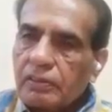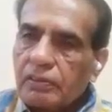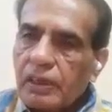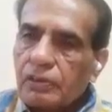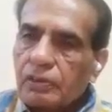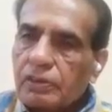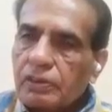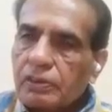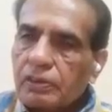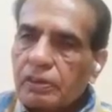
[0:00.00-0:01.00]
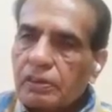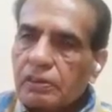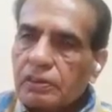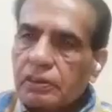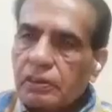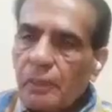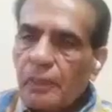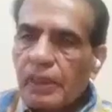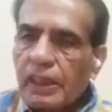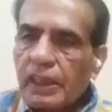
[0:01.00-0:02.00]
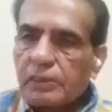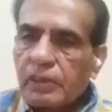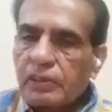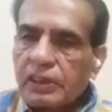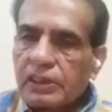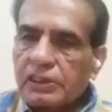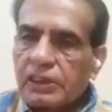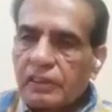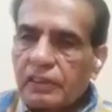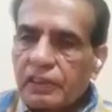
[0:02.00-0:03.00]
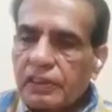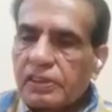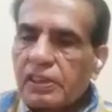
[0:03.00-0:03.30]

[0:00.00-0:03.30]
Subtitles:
well-known expert on international affairs.